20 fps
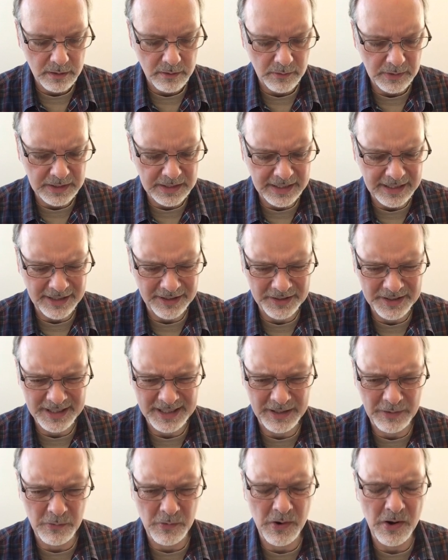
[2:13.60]
What the hell did
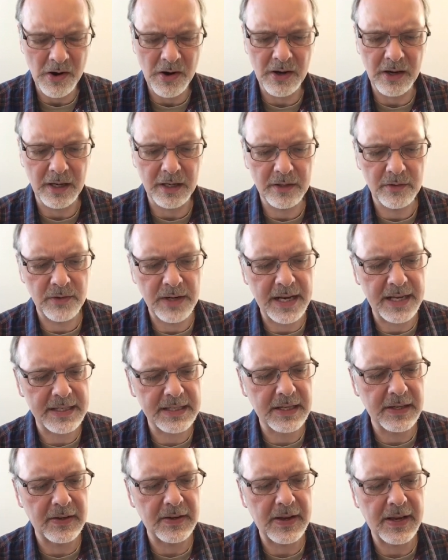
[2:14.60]
he want?
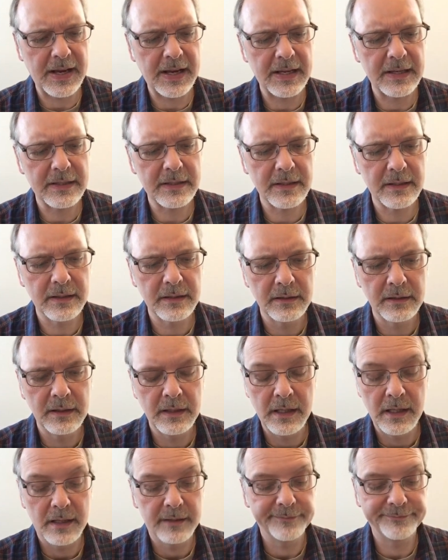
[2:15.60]
Raskin asked.
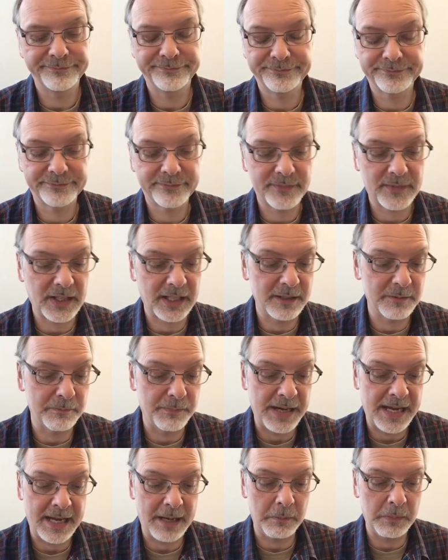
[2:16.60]
He's
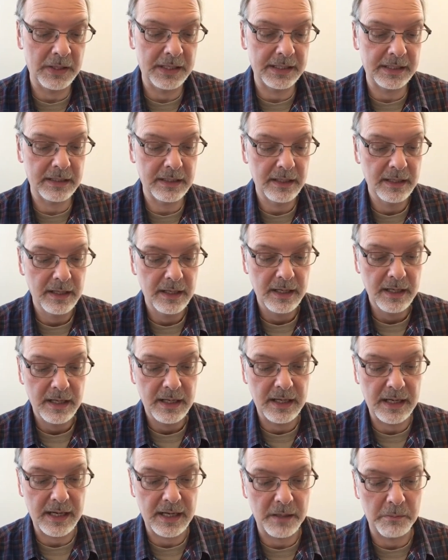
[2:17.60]
babbling.
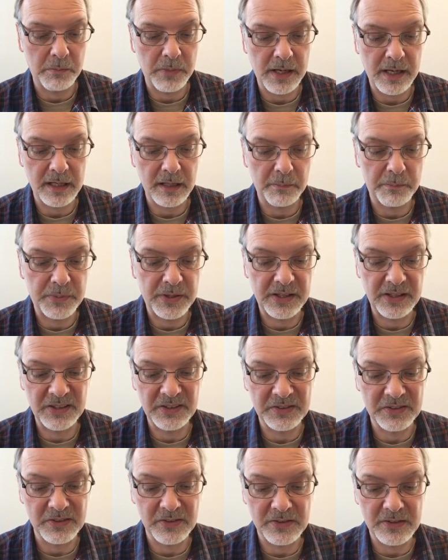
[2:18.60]
He had a bottle of
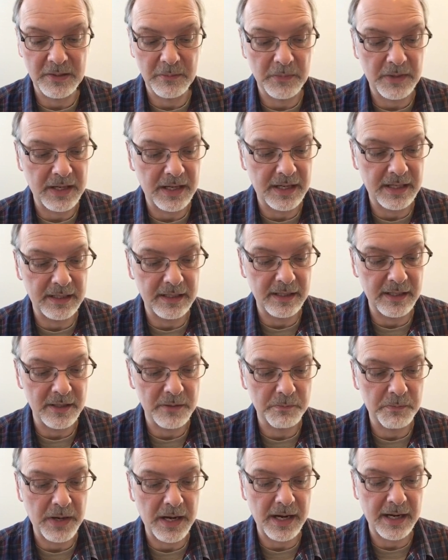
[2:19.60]
pills of some kind in his
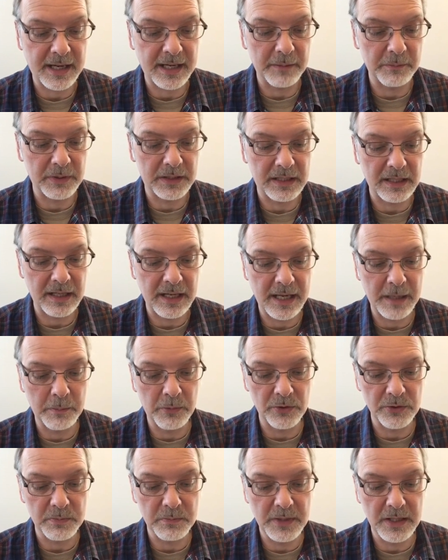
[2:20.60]
pocket, but the
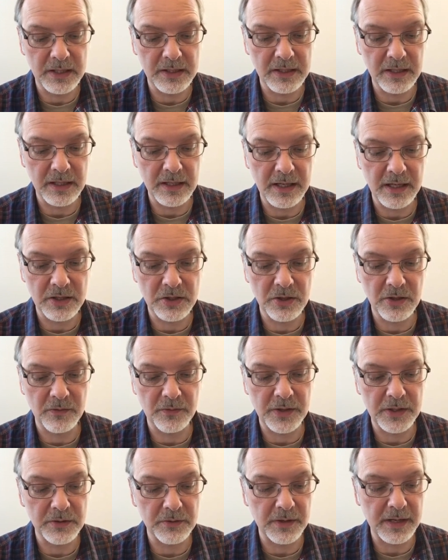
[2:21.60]
label's missing. Not sure if
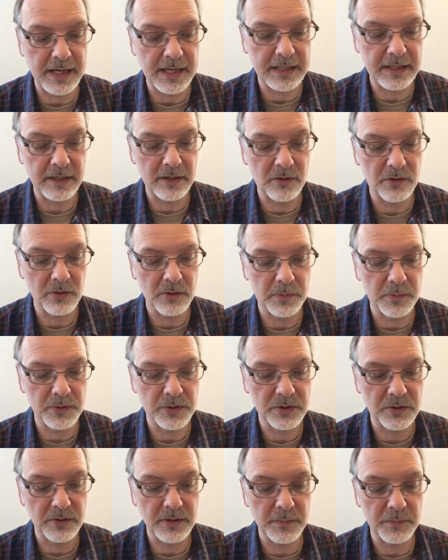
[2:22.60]
he's reacting to a
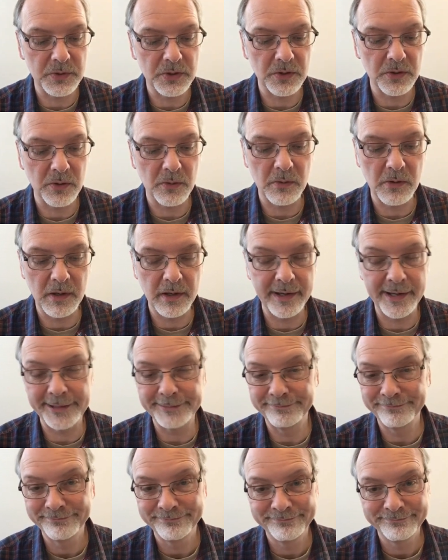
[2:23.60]
prescription or what.
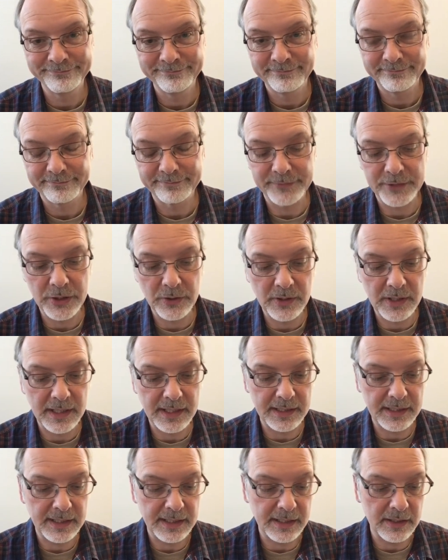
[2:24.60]
No
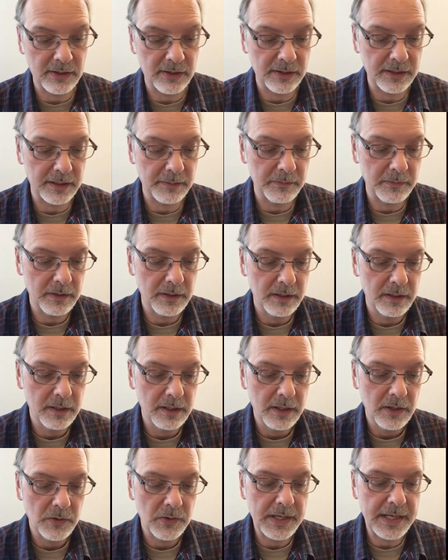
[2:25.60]
ID on him.
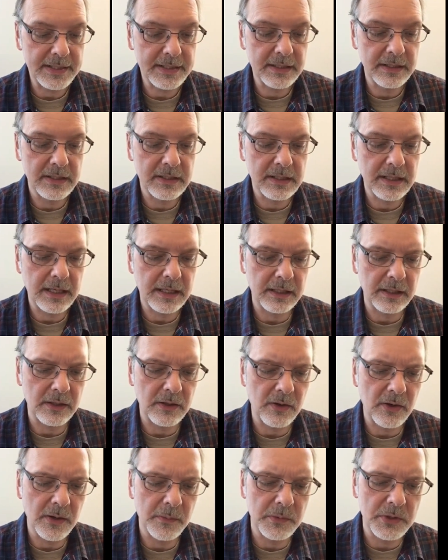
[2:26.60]
Raskin sat in an
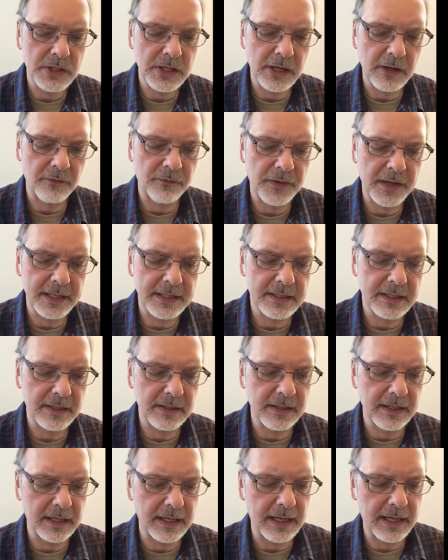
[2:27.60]
armchair facing
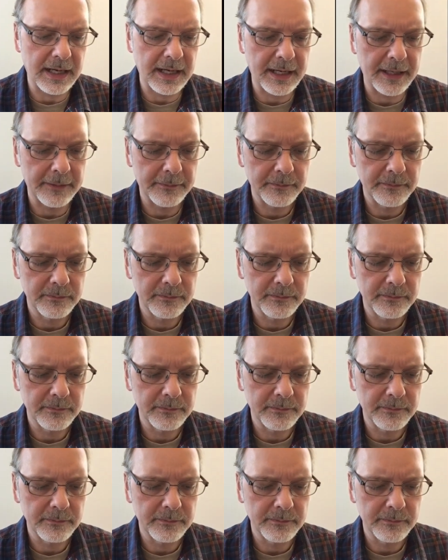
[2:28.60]
the guy.